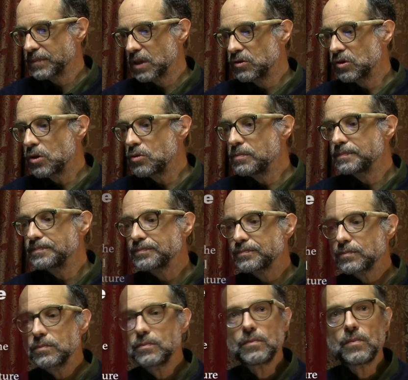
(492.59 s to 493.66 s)
So,
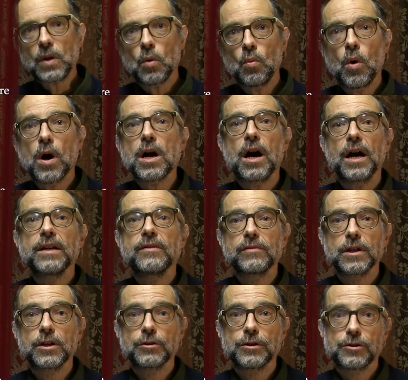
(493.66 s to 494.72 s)
what kind of
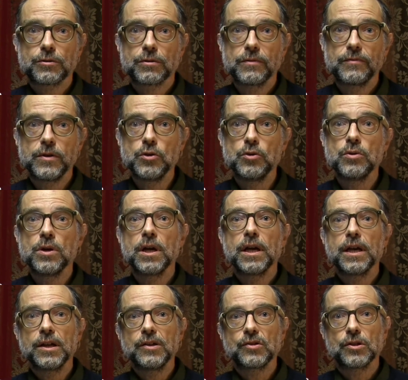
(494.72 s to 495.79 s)
literature review
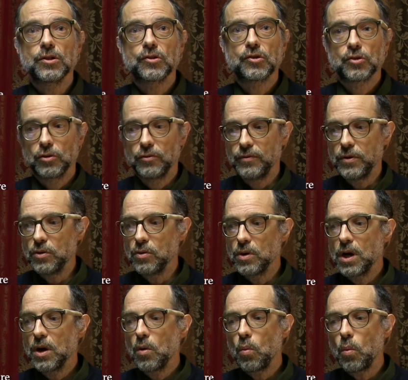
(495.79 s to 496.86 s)
is going to serve you?
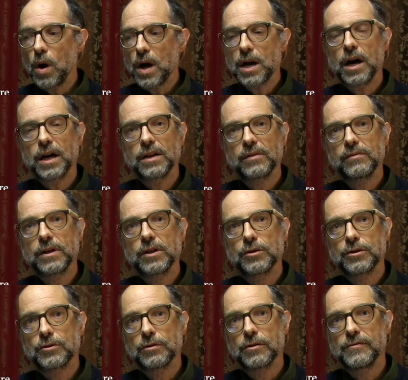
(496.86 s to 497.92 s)
What kind of
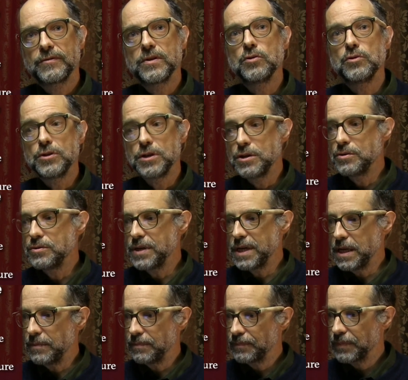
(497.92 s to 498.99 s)
literature review do you need?